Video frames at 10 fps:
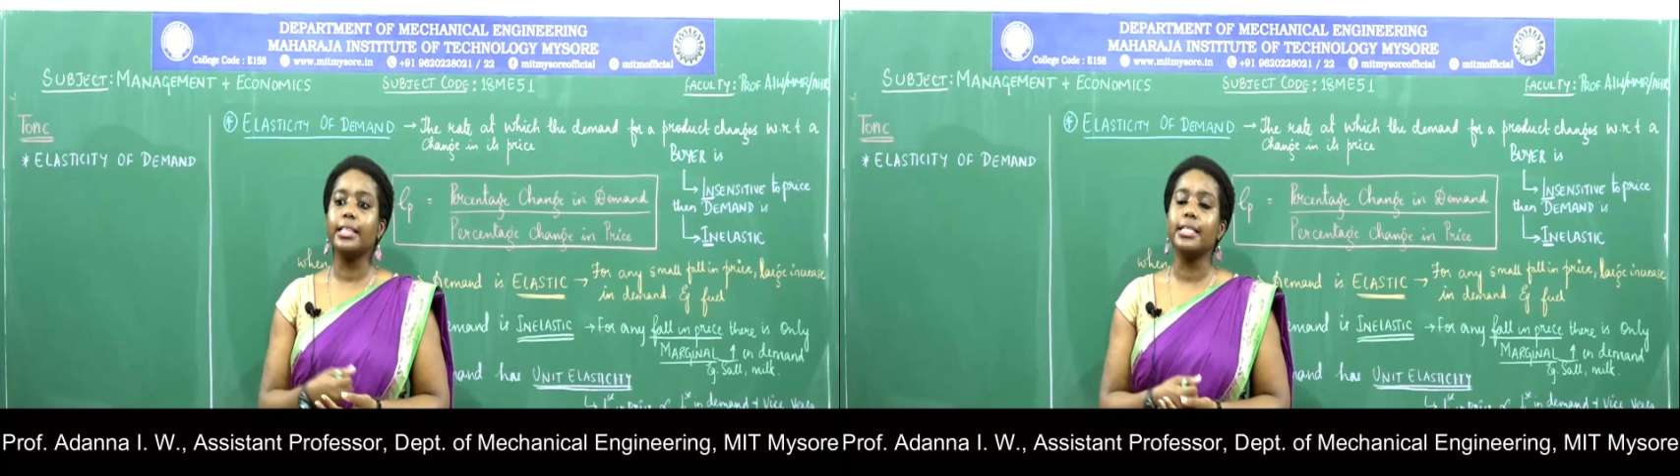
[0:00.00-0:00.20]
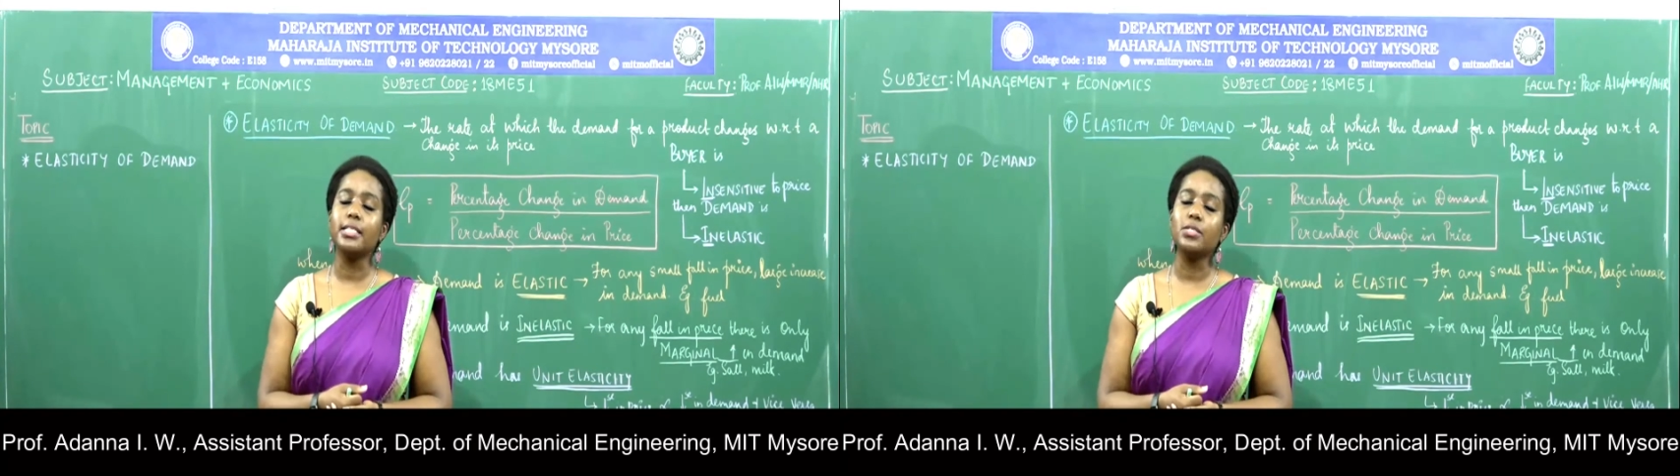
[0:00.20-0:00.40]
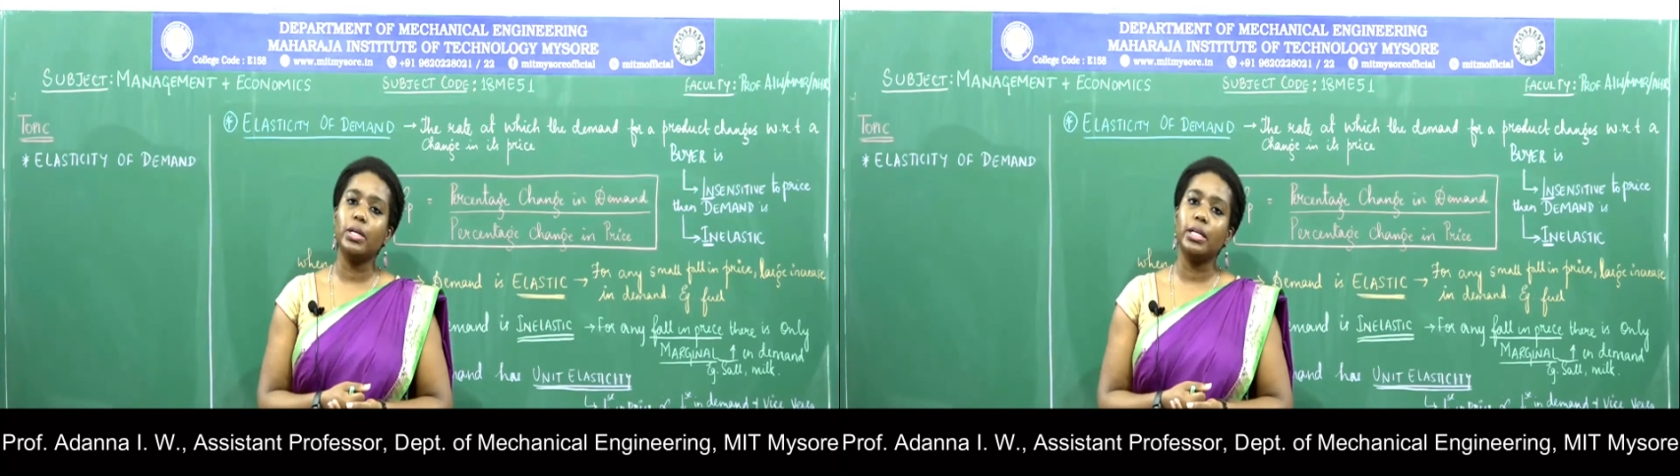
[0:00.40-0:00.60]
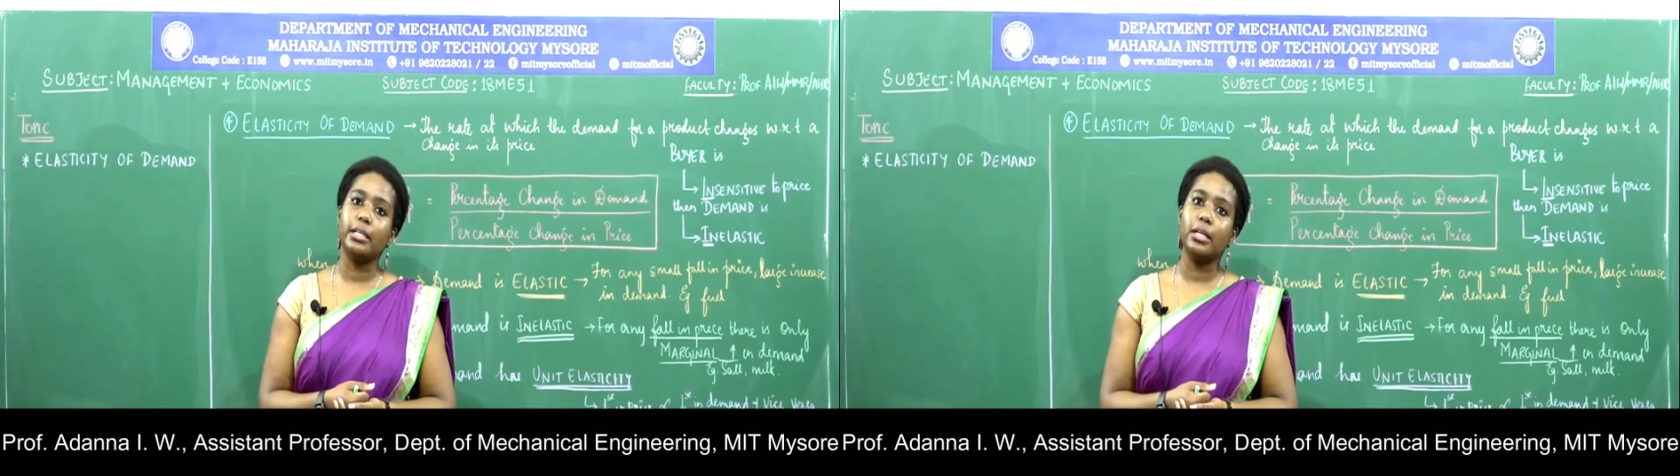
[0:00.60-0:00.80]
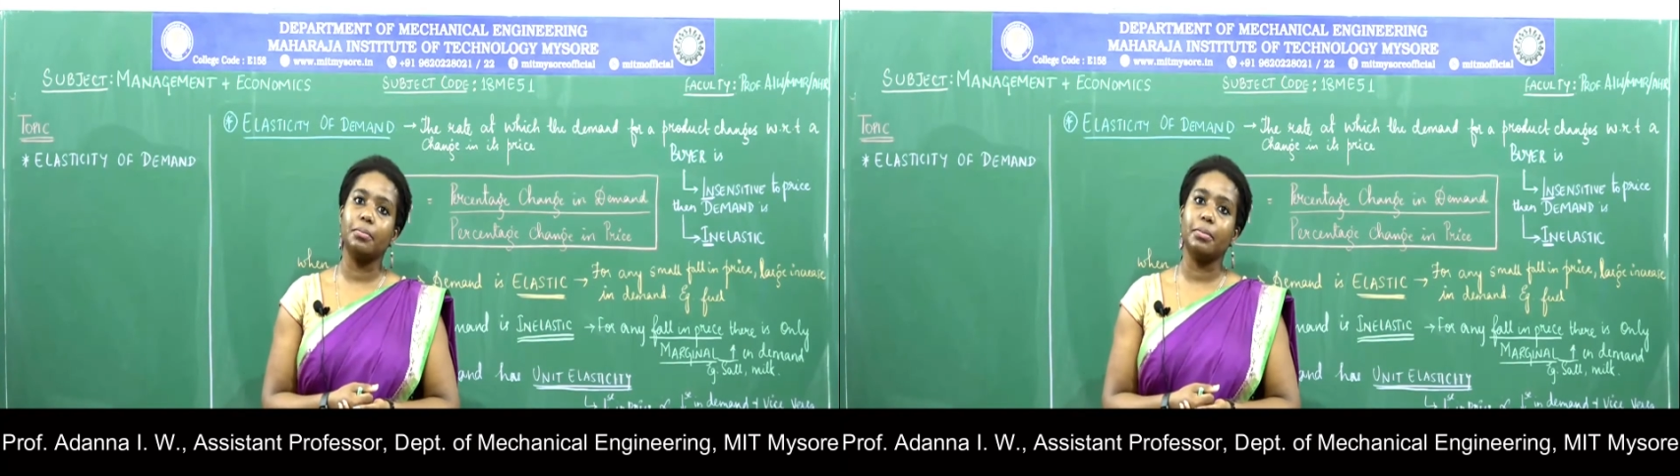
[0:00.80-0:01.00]
this will
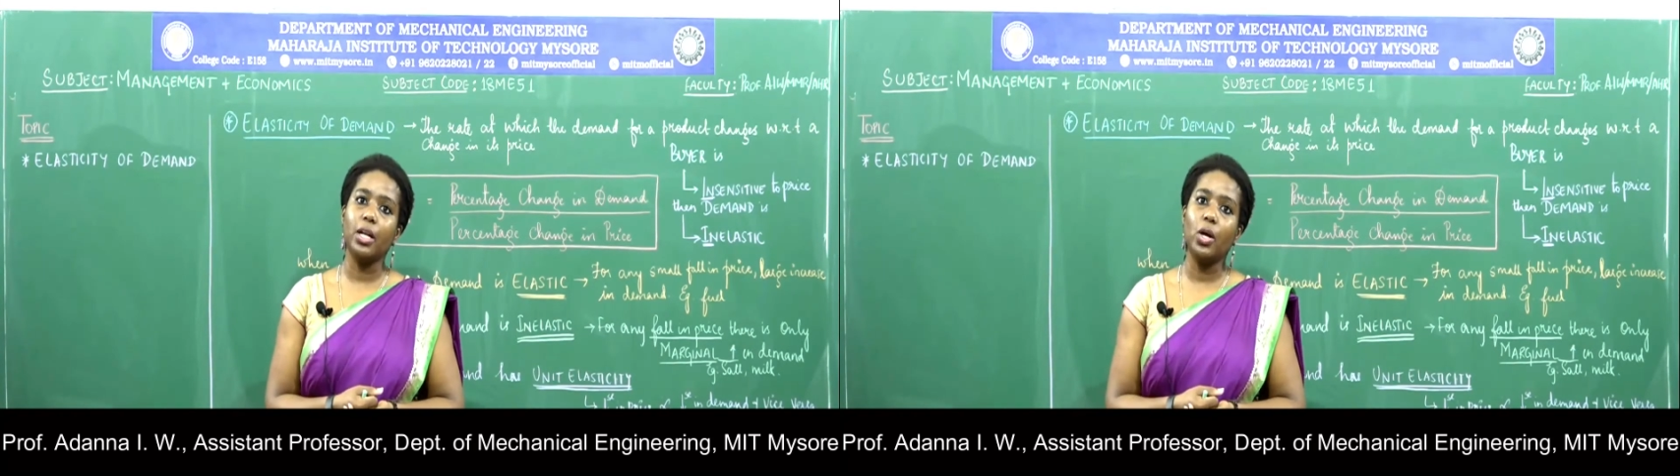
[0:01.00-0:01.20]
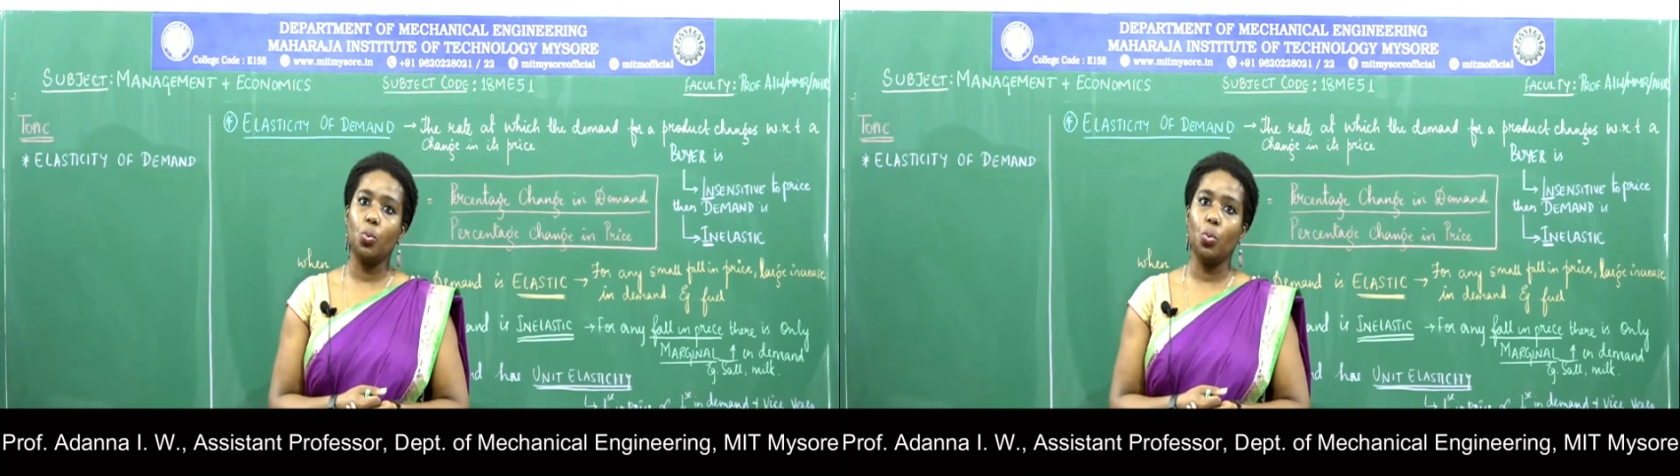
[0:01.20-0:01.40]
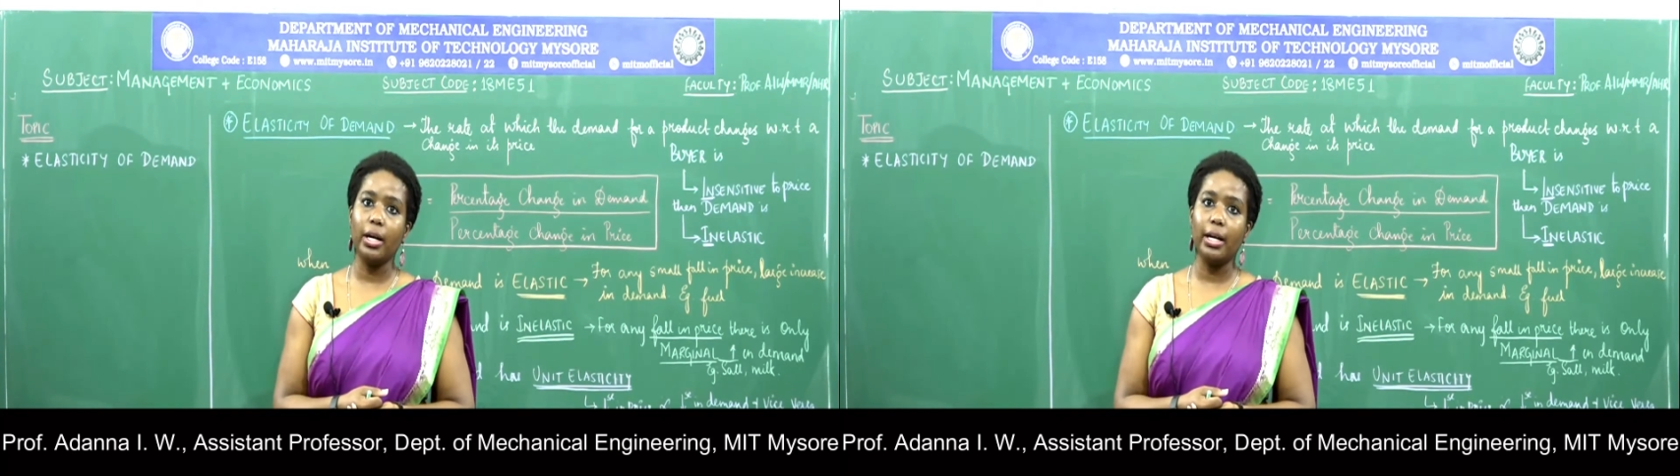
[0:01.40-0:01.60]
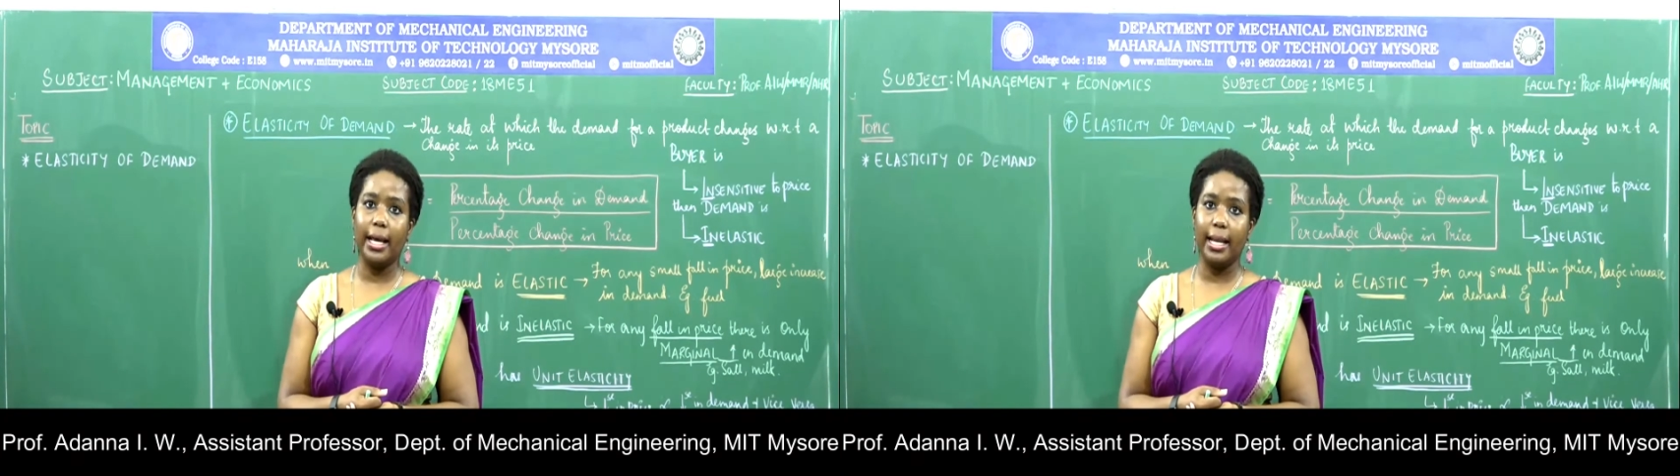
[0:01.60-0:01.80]
determine what